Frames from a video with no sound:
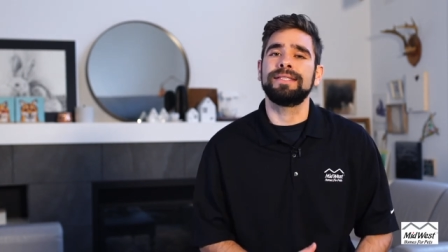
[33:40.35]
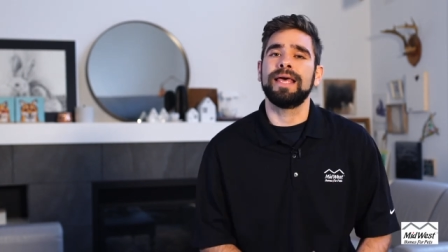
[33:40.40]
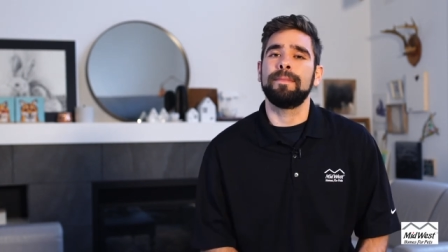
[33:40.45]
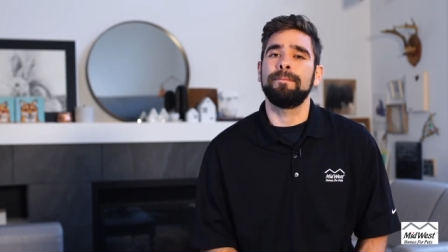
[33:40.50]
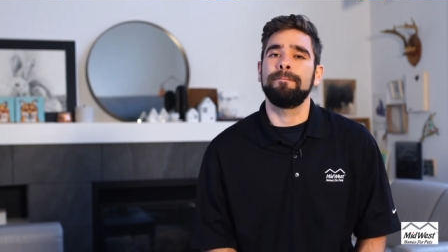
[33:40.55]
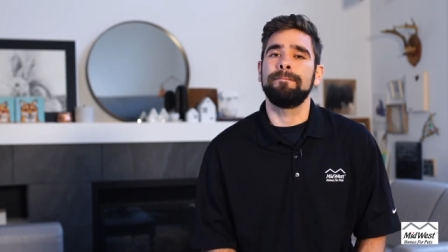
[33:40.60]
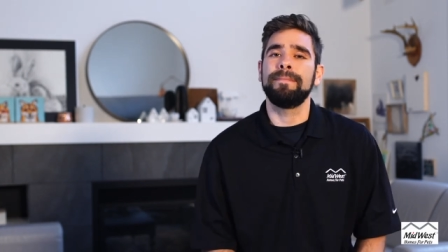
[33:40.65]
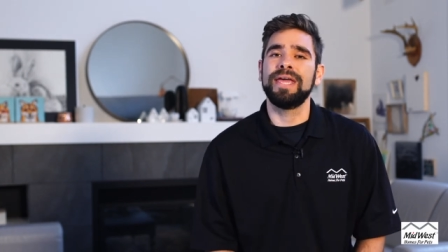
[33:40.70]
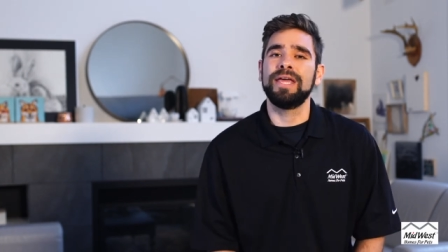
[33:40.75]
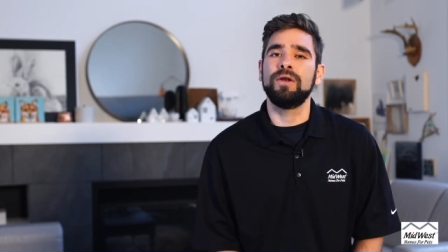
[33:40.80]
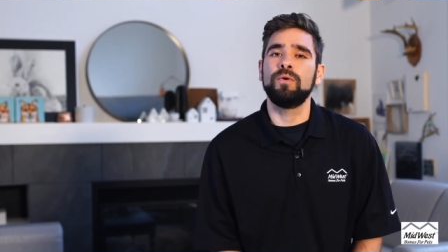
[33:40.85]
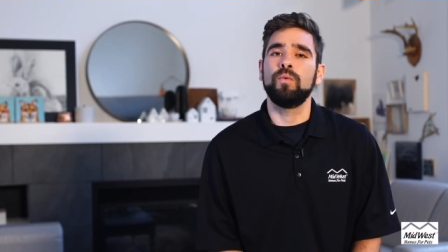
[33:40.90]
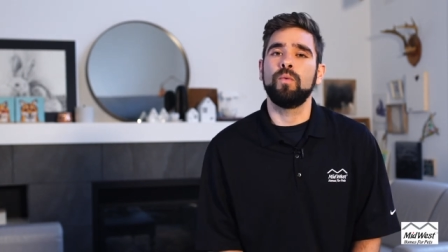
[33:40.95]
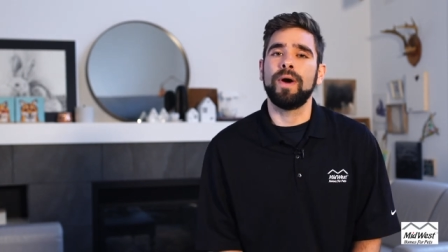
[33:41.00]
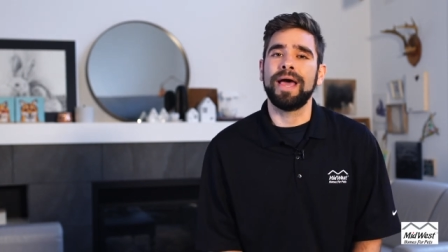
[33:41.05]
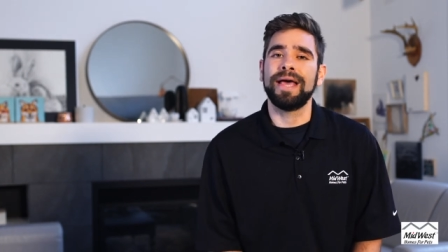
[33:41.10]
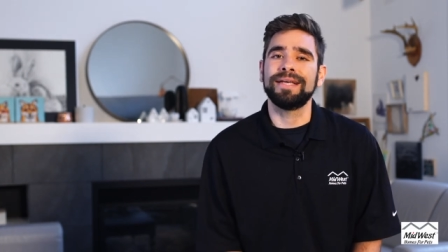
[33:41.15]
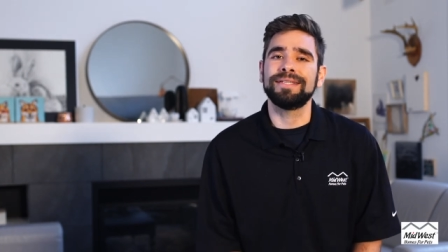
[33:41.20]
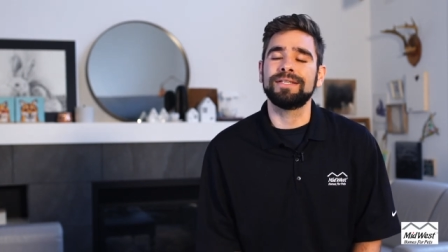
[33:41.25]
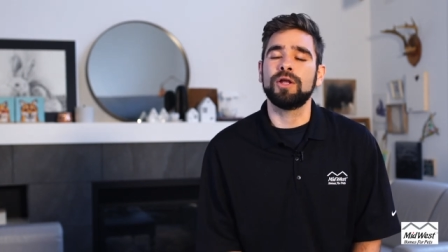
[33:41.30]
that
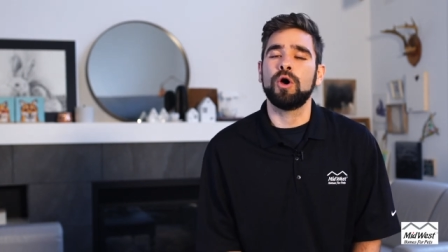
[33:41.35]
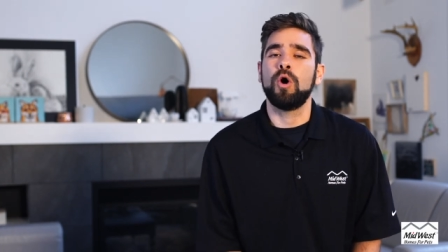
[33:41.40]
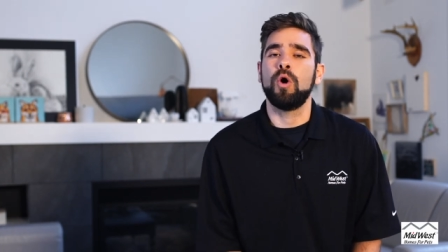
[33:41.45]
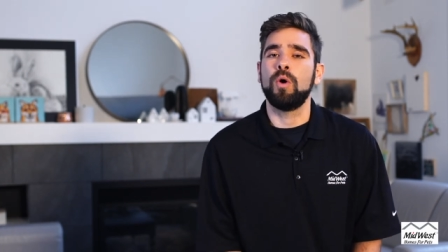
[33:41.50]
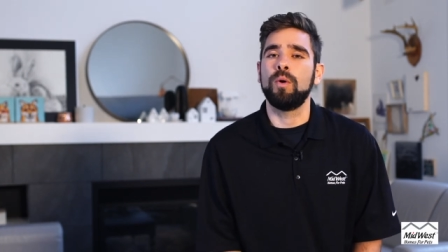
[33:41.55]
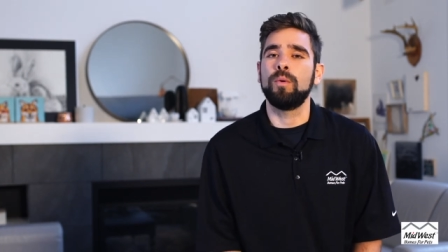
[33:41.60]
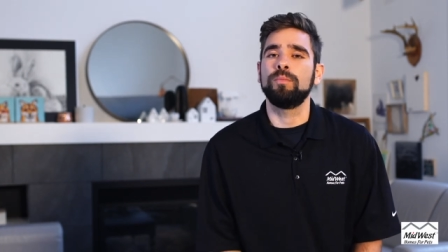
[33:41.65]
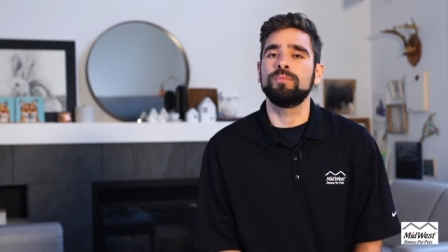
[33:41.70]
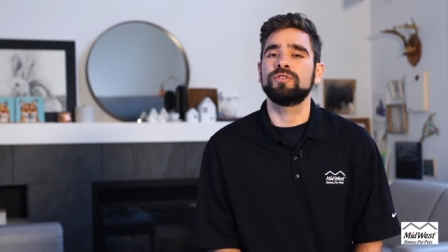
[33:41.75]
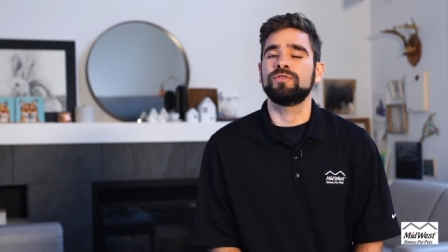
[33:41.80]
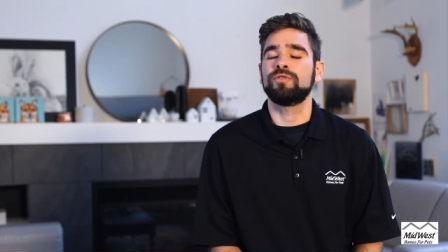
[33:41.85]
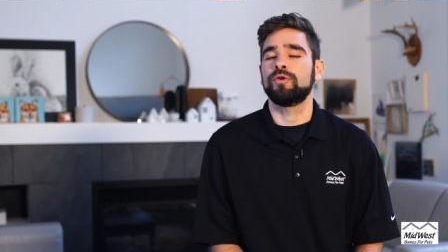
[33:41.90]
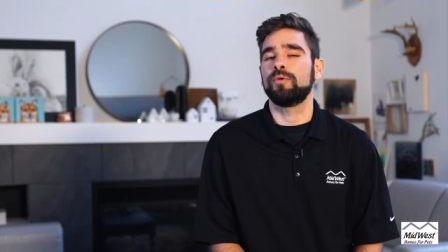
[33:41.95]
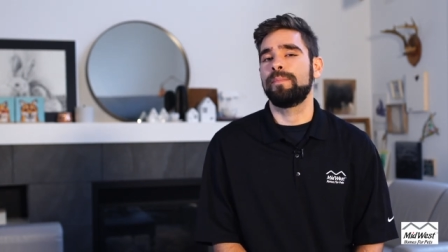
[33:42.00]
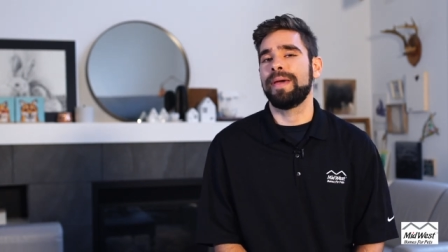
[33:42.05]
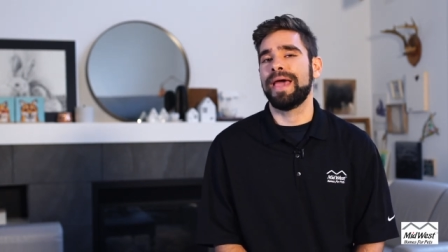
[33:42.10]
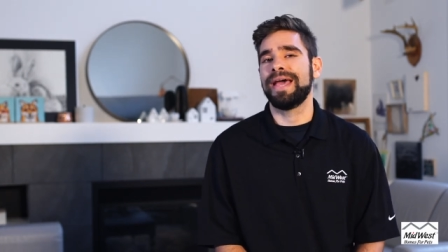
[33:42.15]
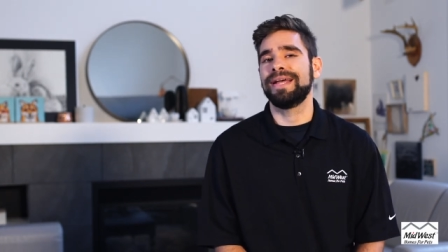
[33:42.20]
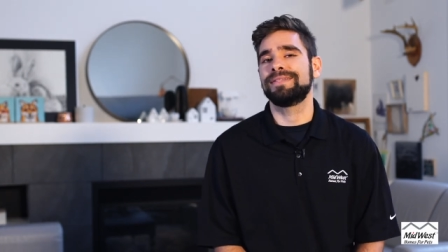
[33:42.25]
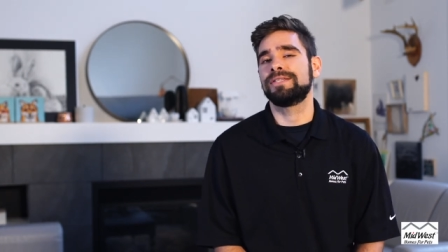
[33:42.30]
Midwest Homes for
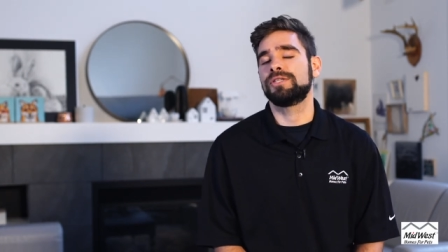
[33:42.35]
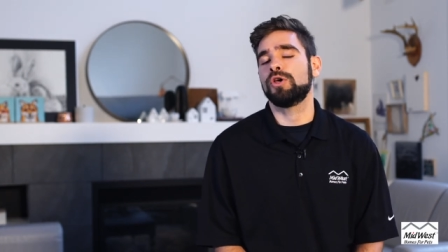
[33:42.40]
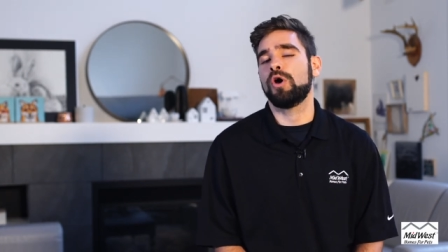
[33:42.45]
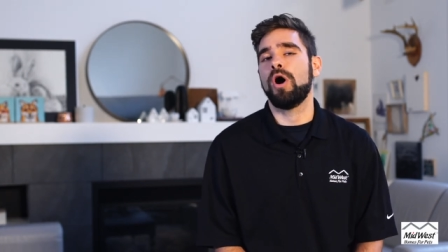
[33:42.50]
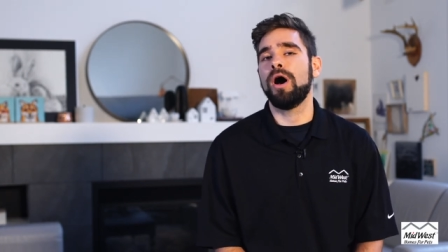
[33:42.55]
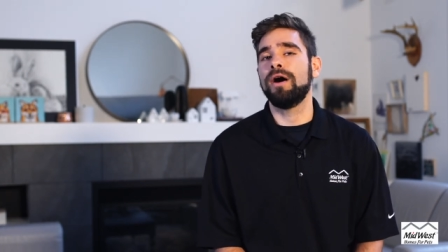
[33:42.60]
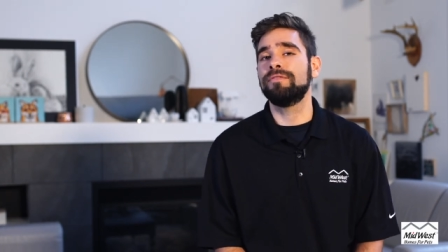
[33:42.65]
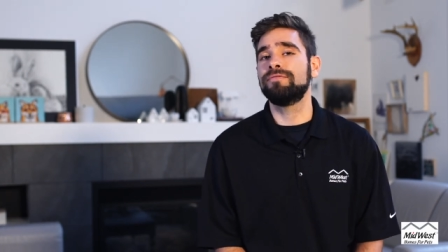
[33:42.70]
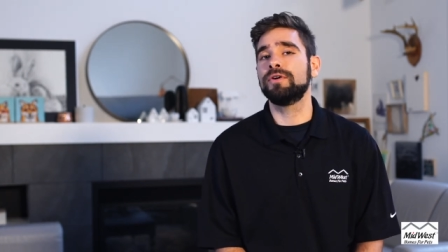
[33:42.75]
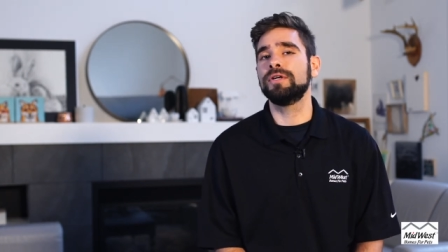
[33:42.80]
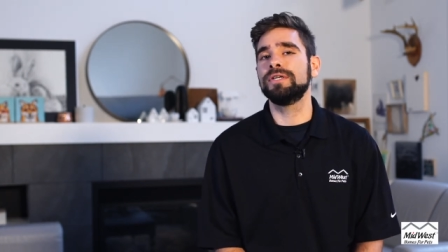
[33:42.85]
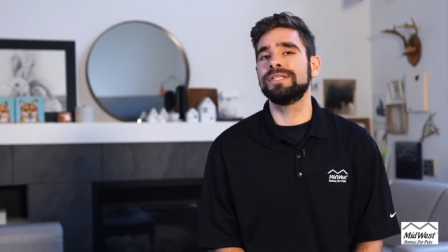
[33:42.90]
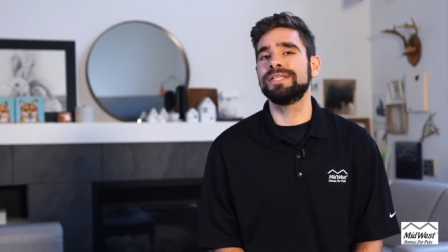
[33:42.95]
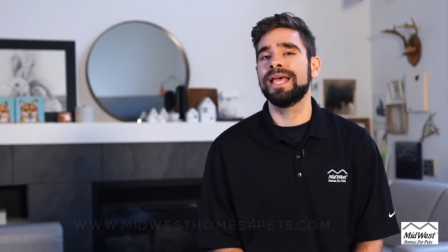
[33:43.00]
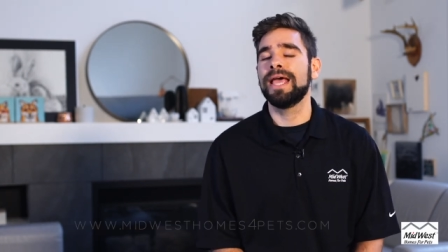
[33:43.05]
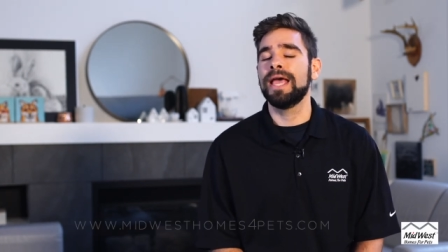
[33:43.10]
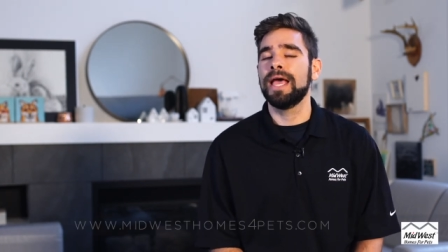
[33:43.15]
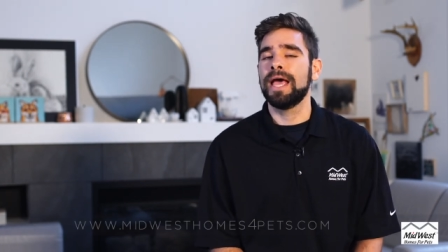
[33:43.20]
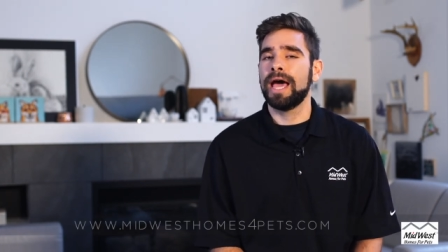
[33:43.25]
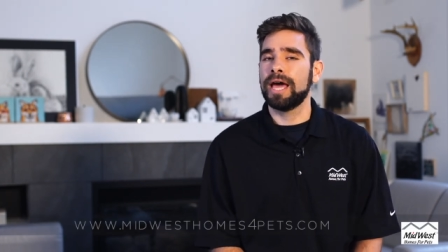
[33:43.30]
Pets
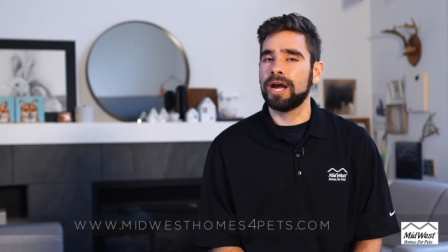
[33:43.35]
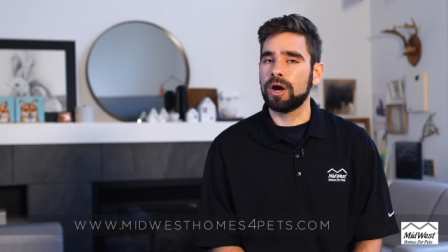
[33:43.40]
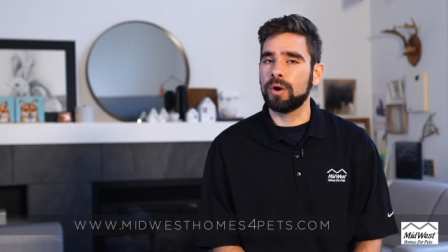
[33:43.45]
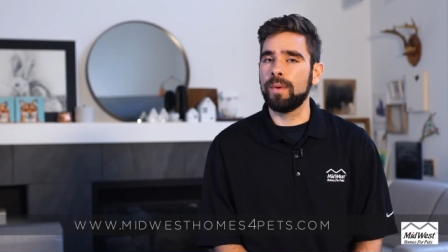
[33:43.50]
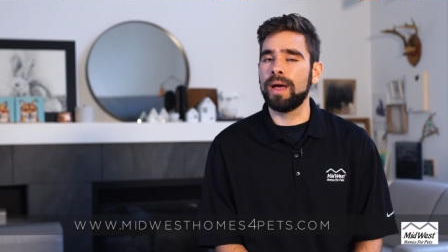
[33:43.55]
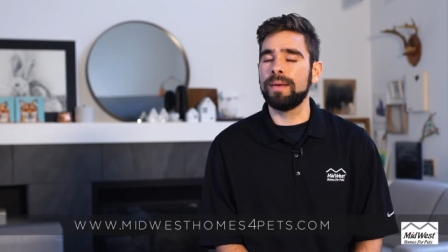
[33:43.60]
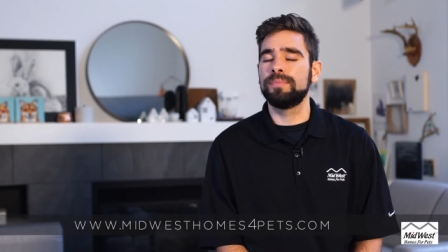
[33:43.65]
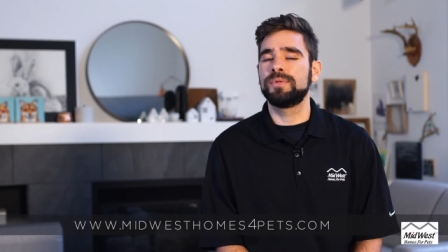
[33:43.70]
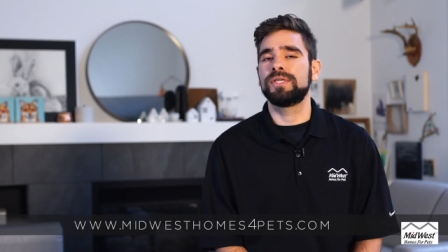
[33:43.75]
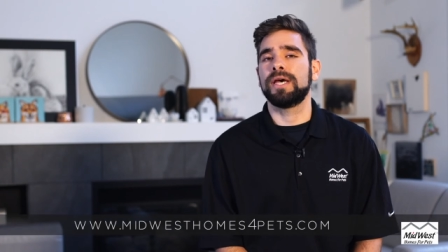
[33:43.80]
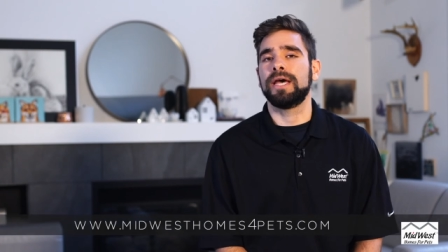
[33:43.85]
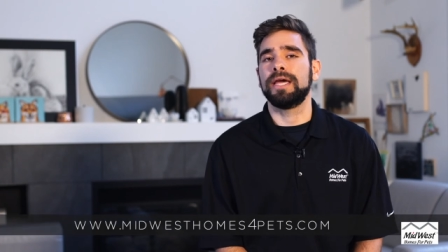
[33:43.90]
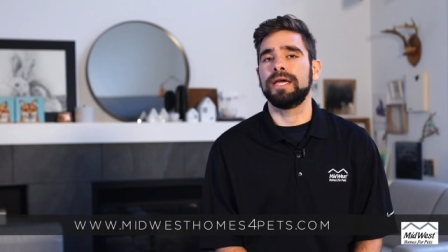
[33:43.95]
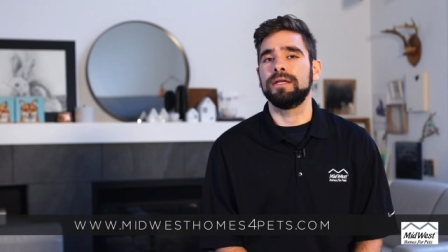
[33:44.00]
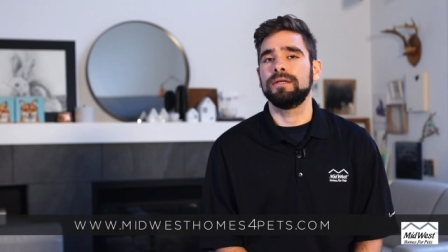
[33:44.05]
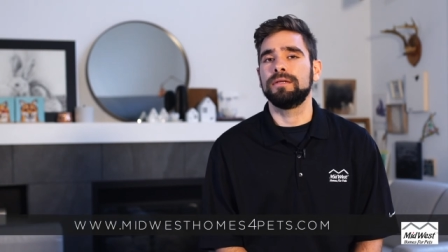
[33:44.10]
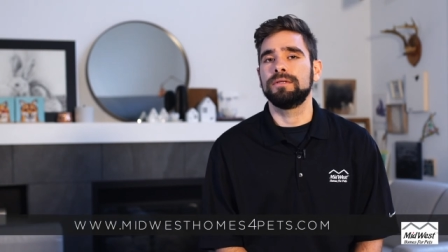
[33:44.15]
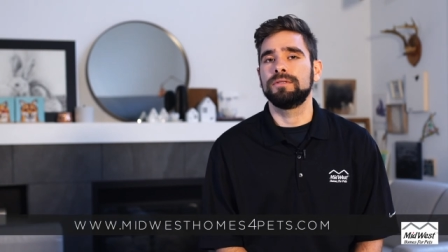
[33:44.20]
offers at our website,